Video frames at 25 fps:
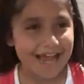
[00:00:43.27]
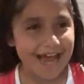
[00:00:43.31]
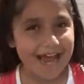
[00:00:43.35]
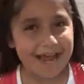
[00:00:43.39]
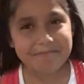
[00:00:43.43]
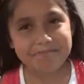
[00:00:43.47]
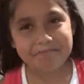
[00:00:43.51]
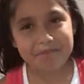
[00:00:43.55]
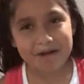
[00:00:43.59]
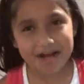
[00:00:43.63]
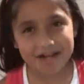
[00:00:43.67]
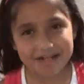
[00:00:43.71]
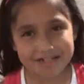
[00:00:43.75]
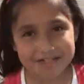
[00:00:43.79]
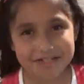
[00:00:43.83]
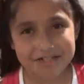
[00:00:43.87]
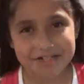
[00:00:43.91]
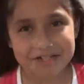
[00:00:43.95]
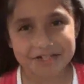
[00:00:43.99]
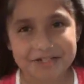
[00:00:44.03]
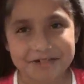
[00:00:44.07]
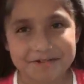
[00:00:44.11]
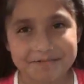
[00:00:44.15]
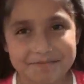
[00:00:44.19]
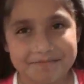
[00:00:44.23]
I
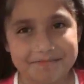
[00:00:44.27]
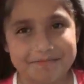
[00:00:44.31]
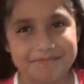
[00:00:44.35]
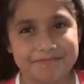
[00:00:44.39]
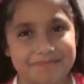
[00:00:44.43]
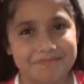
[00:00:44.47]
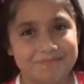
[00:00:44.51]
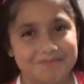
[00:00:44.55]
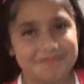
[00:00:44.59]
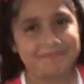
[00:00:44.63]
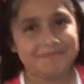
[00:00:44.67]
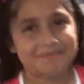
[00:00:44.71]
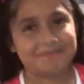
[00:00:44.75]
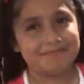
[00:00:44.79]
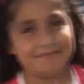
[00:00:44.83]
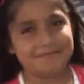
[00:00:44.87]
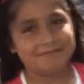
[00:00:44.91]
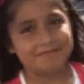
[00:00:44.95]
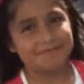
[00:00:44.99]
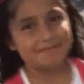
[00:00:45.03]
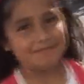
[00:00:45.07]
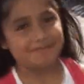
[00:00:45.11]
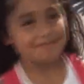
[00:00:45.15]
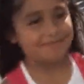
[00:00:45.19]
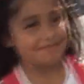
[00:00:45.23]
punch. Show me in the balloon.